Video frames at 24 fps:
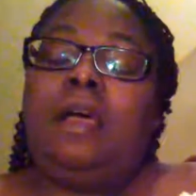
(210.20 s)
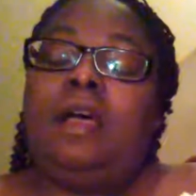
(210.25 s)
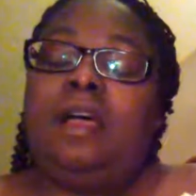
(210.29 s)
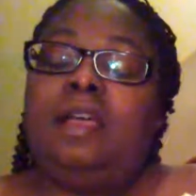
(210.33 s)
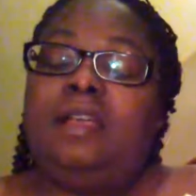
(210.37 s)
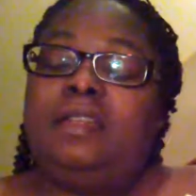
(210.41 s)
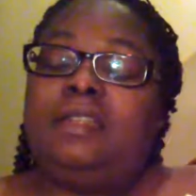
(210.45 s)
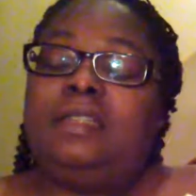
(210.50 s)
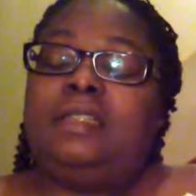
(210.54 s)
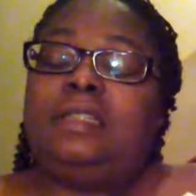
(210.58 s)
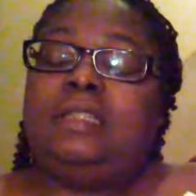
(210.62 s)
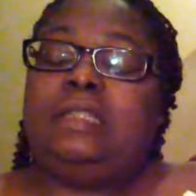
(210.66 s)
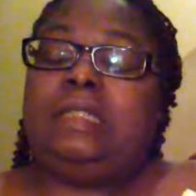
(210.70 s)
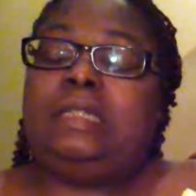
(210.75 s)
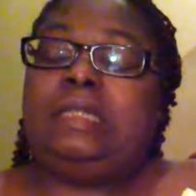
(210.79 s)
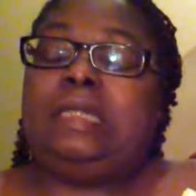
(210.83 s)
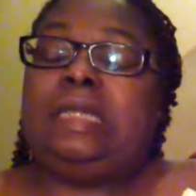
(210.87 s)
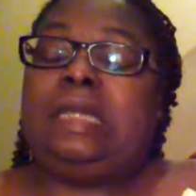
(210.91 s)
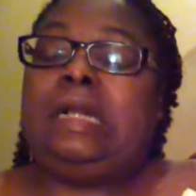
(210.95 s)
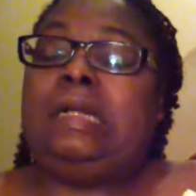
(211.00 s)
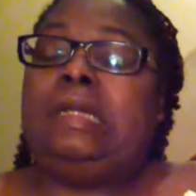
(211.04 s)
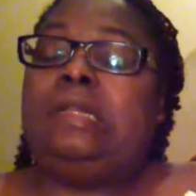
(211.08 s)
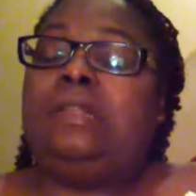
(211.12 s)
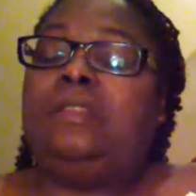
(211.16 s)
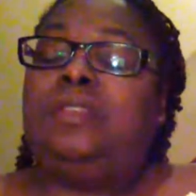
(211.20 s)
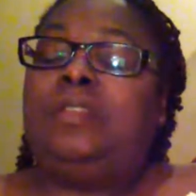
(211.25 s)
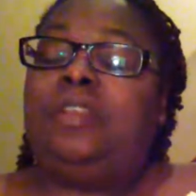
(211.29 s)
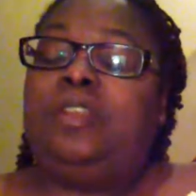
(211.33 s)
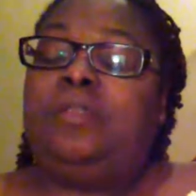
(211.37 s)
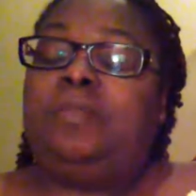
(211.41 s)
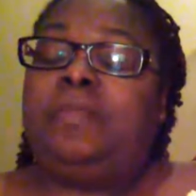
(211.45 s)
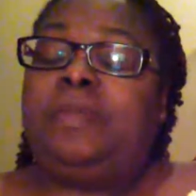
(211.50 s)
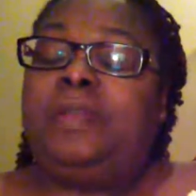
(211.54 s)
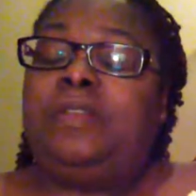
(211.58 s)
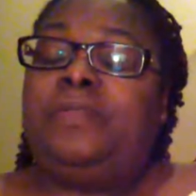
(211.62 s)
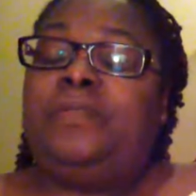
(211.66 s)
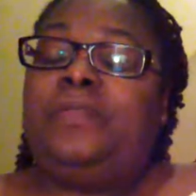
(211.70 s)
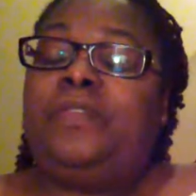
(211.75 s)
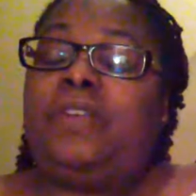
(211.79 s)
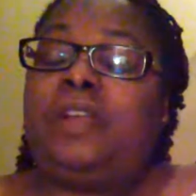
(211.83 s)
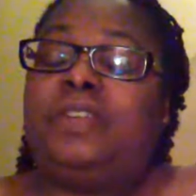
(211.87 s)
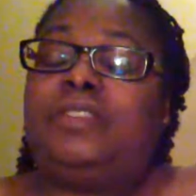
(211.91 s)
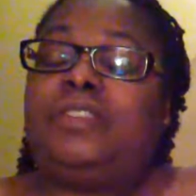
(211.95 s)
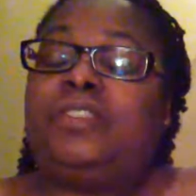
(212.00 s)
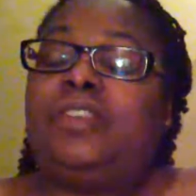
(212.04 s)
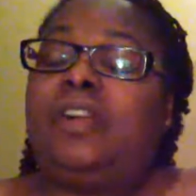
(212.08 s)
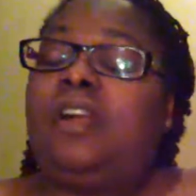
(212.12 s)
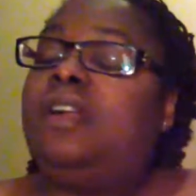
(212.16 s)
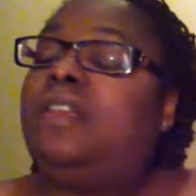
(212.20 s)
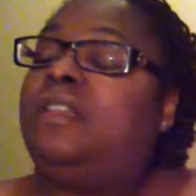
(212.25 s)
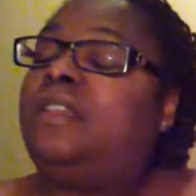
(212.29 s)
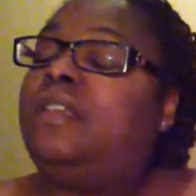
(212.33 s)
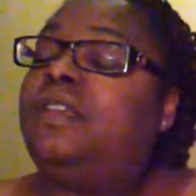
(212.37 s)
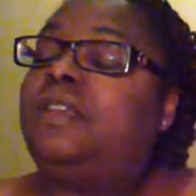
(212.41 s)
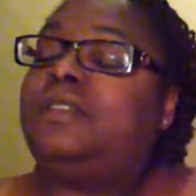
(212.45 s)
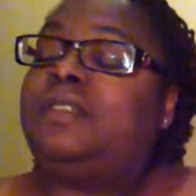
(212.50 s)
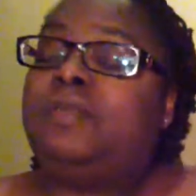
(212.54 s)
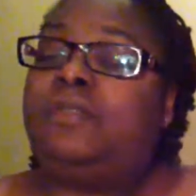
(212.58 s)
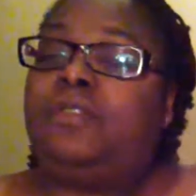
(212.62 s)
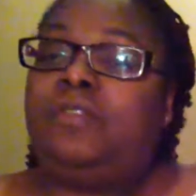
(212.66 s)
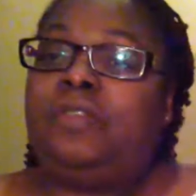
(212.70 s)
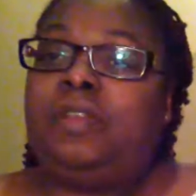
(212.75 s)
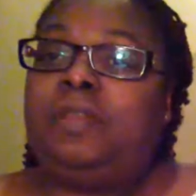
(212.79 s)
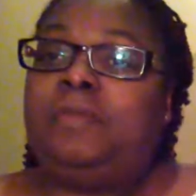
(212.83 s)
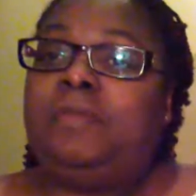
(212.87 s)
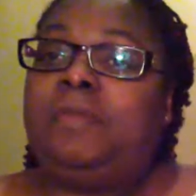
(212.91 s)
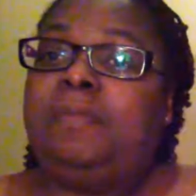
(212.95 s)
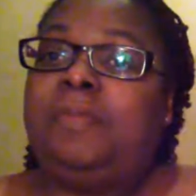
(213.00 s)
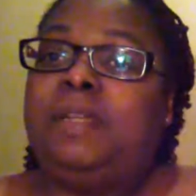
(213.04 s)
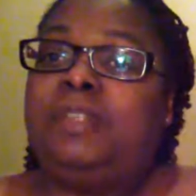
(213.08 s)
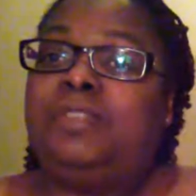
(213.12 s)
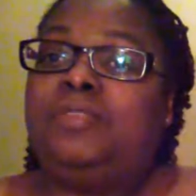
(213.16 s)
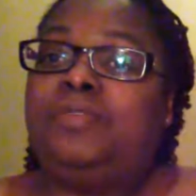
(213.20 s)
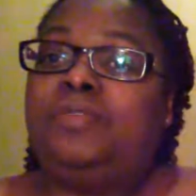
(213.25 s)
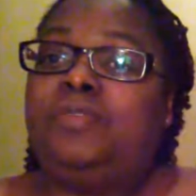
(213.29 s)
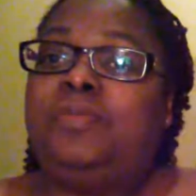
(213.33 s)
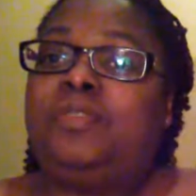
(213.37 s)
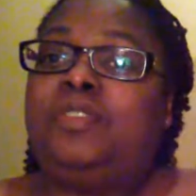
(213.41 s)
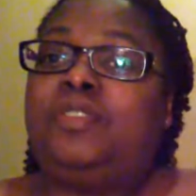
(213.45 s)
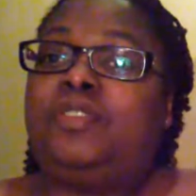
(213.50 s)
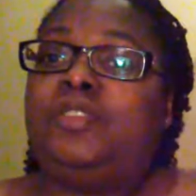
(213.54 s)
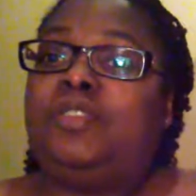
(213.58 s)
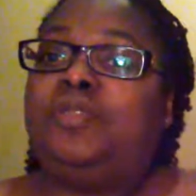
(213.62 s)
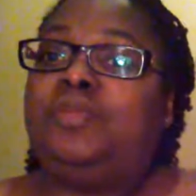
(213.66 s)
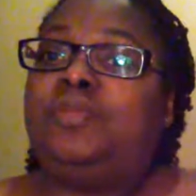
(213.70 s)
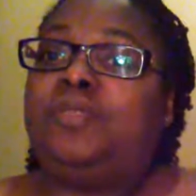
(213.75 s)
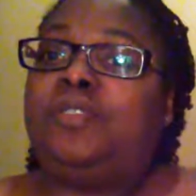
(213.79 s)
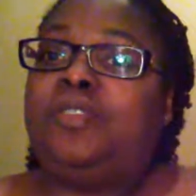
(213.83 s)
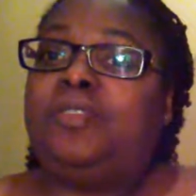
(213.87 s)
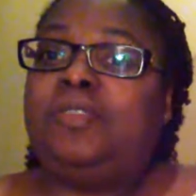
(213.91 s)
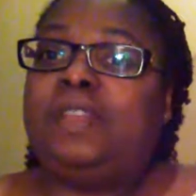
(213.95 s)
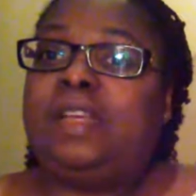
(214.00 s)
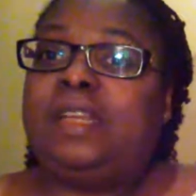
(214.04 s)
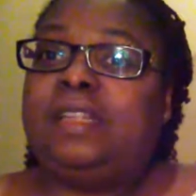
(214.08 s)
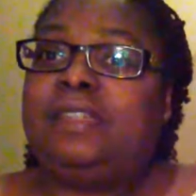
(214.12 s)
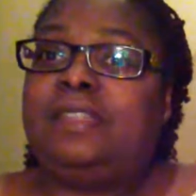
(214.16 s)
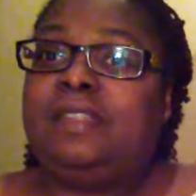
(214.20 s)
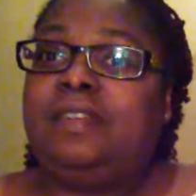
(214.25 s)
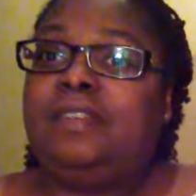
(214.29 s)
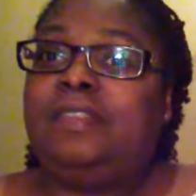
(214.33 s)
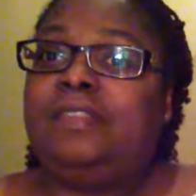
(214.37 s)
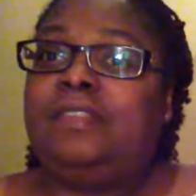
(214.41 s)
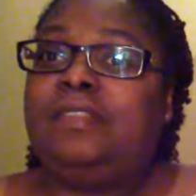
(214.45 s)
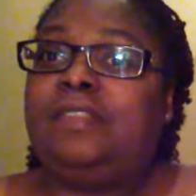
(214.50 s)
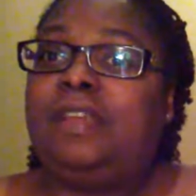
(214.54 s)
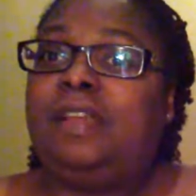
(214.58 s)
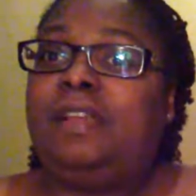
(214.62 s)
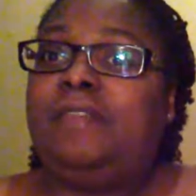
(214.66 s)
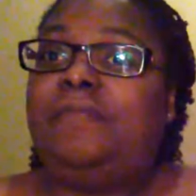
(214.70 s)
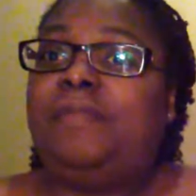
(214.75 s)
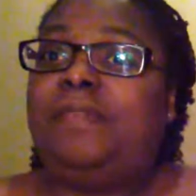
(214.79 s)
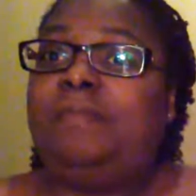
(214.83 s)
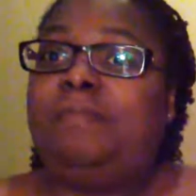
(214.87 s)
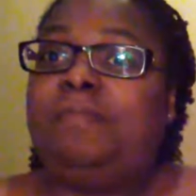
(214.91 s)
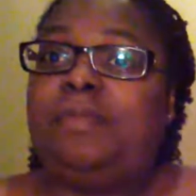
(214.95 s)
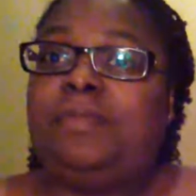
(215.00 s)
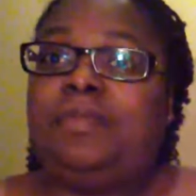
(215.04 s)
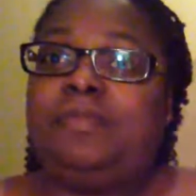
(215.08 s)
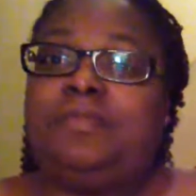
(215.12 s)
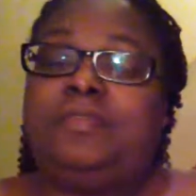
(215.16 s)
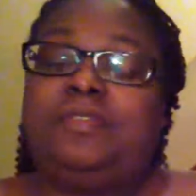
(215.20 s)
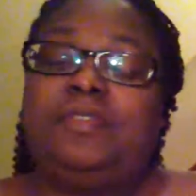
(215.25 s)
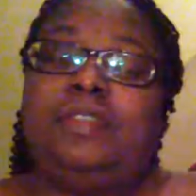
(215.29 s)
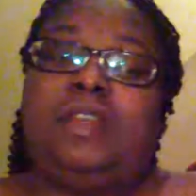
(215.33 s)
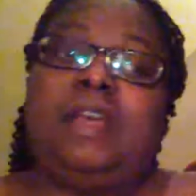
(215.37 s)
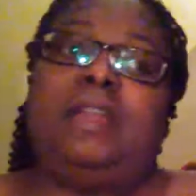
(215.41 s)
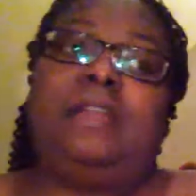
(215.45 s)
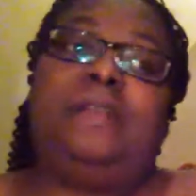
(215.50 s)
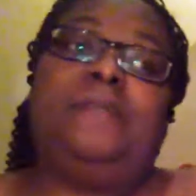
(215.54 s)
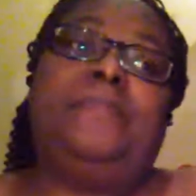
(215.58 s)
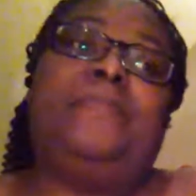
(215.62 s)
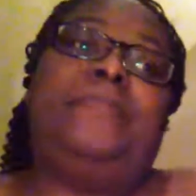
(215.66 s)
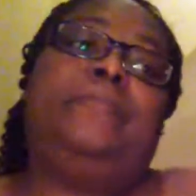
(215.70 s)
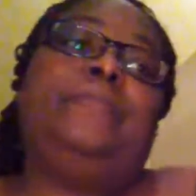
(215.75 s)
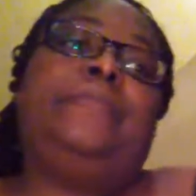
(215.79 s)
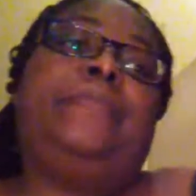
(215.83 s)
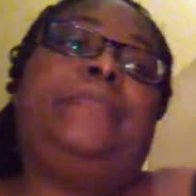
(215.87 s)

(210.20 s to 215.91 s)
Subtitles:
onions in there, a little bit of fresh garlic, some cream of mushroom soup, throw that sucker in the oven, boom, you got it.